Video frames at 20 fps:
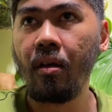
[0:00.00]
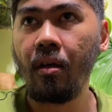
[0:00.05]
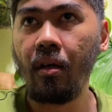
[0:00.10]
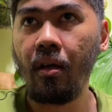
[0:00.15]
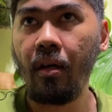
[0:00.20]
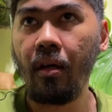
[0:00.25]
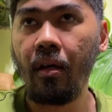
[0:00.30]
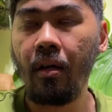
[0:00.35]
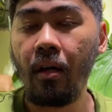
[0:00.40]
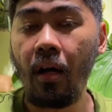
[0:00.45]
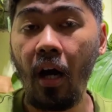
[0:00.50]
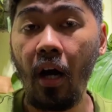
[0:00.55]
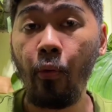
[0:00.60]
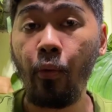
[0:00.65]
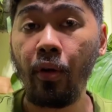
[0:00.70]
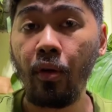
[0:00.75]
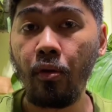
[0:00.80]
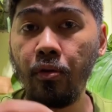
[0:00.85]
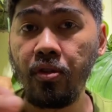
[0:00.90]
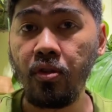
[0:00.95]
And I
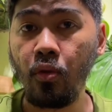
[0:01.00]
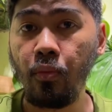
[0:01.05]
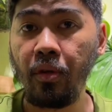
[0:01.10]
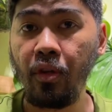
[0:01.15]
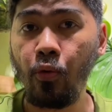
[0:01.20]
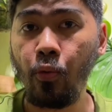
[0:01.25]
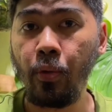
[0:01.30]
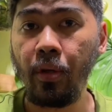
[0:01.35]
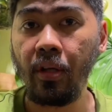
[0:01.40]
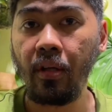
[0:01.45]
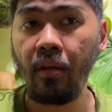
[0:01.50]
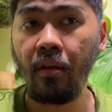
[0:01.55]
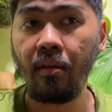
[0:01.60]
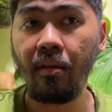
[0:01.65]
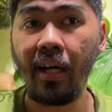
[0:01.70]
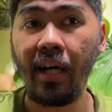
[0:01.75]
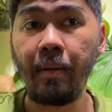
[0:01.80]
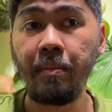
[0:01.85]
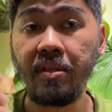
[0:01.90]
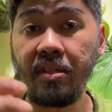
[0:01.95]
will also be doing
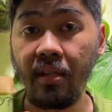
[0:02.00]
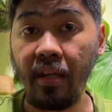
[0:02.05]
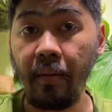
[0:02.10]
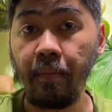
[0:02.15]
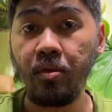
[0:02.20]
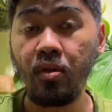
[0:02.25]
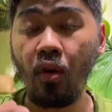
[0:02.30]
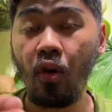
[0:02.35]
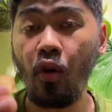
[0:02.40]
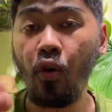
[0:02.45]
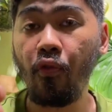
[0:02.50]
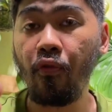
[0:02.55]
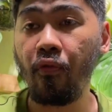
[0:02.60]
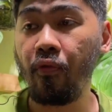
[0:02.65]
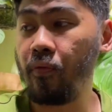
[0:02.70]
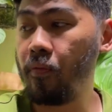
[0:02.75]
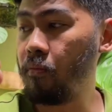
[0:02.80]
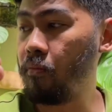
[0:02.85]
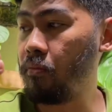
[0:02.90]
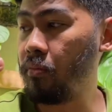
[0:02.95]
timestamps of
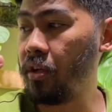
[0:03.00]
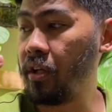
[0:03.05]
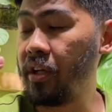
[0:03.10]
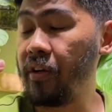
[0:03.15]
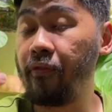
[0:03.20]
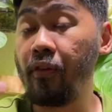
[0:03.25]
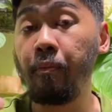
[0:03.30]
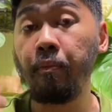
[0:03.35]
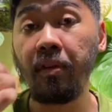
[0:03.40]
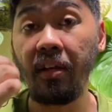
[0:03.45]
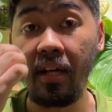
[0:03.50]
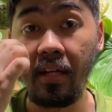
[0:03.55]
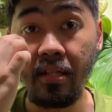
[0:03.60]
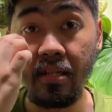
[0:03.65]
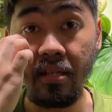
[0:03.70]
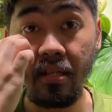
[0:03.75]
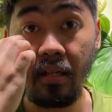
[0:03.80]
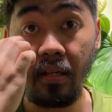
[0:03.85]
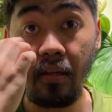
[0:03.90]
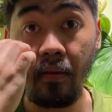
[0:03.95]
the different
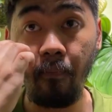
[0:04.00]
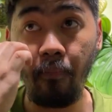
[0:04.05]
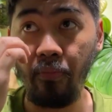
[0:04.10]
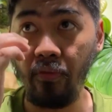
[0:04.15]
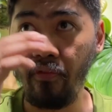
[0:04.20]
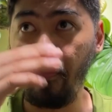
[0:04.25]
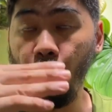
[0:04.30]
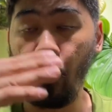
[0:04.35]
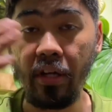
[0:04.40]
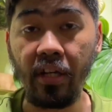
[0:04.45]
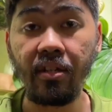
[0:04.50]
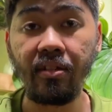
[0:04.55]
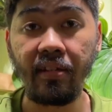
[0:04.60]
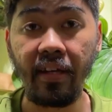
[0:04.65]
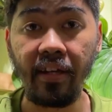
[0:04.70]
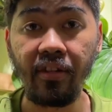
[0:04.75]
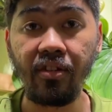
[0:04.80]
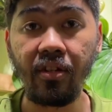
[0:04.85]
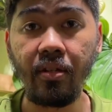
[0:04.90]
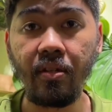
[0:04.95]
plants for each
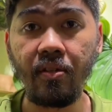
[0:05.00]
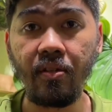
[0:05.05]
section.